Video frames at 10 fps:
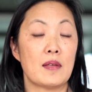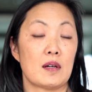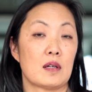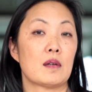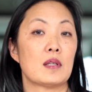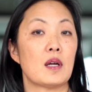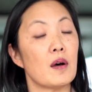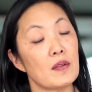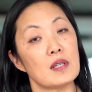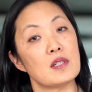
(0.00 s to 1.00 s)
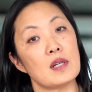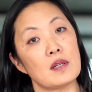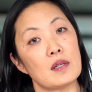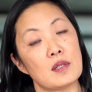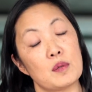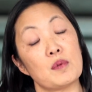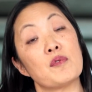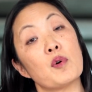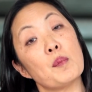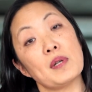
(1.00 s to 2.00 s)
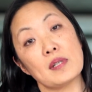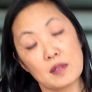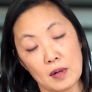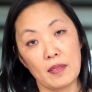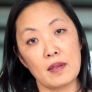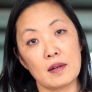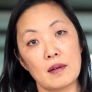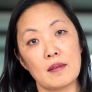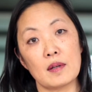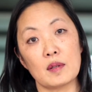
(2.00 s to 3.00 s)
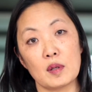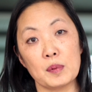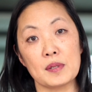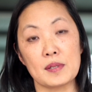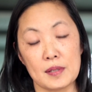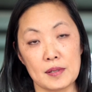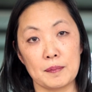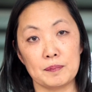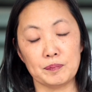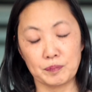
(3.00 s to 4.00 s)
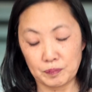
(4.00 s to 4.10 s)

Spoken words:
that are currently on the agenda to reform and strengthen the global system.